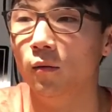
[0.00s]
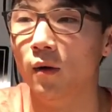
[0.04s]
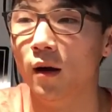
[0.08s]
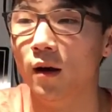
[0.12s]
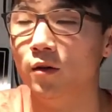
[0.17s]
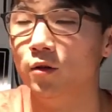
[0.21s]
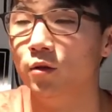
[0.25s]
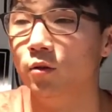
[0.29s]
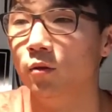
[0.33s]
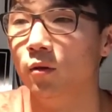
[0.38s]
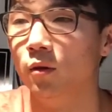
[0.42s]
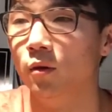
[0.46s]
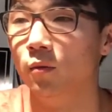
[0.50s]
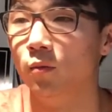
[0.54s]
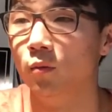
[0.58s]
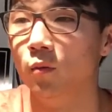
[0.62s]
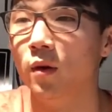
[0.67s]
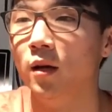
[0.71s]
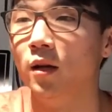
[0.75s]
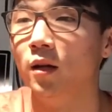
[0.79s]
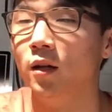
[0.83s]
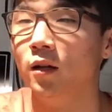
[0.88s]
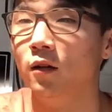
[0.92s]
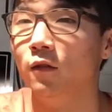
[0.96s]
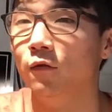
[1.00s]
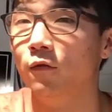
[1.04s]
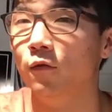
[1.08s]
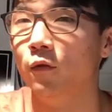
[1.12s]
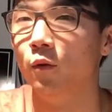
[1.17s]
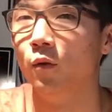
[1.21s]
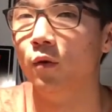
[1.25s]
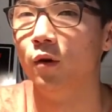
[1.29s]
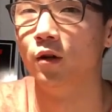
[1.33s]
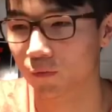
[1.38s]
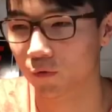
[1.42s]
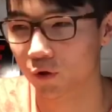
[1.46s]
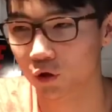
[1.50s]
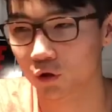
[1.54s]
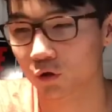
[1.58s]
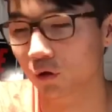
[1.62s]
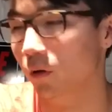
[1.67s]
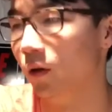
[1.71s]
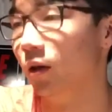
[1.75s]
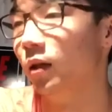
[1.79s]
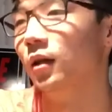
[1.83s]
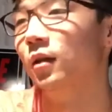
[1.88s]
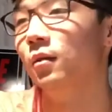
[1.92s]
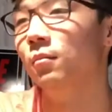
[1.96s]
as you were waiting for
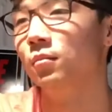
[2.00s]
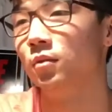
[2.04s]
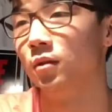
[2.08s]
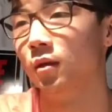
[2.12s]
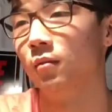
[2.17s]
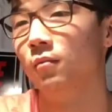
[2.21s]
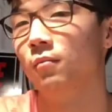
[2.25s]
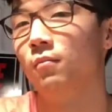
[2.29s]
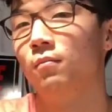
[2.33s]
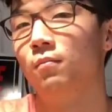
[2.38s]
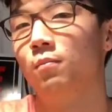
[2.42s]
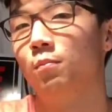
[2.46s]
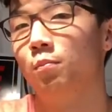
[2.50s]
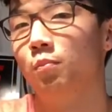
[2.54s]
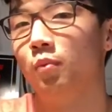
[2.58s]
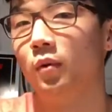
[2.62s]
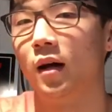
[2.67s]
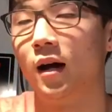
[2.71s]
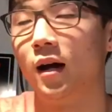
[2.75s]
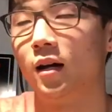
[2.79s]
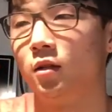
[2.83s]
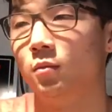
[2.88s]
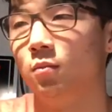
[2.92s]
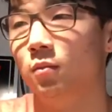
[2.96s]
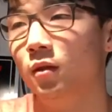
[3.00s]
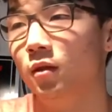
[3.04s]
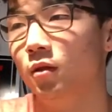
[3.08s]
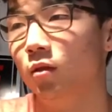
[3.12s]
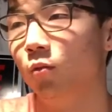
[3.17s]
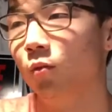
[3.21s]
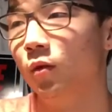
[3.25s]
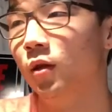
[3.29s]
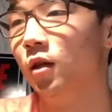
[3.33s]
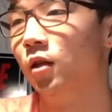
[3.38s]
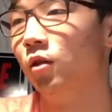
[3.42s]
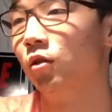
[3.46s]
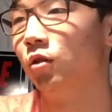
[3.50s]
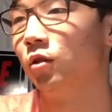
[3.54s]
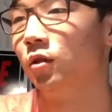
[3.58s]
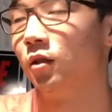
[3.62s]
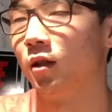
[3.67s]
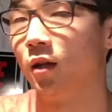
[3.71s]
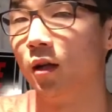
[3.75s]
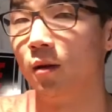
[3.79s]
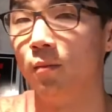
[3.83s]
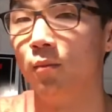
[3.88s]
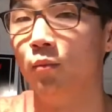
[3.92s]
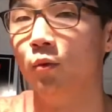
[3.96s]
screams and blast beats and waiting to
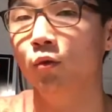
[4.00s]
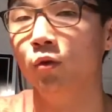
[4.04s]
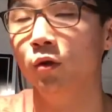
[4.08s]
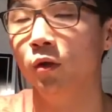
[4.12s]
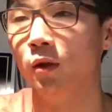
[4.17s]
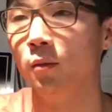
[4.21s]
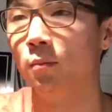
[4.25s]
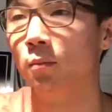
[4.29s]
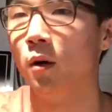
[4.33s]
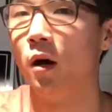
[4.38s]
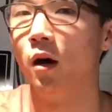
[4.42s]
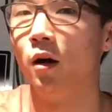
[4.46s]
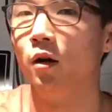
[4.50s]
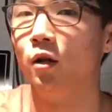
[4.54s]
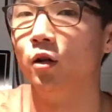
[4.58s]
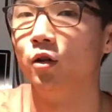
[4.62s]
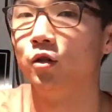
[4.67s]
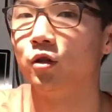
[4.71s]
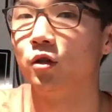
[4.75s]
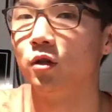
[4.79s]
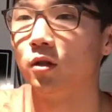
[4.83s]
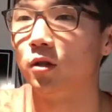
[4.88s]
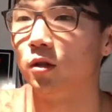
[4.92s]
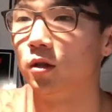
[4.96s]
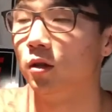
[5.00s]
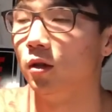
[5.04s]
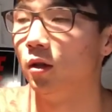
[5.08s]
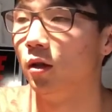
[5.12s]
just get brutally punished.